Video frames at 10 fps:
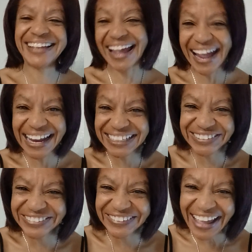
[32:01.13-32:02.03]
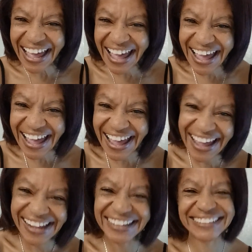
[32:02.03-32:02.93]
Hey, Drew,
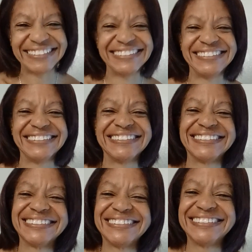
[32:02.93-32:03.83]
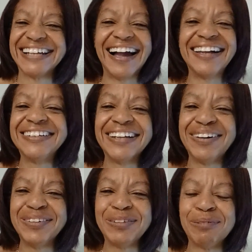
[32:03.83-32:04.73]
hey. I
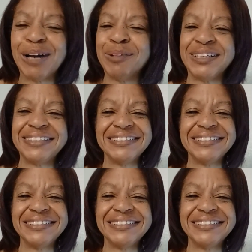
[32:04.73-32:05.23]
love you, mama.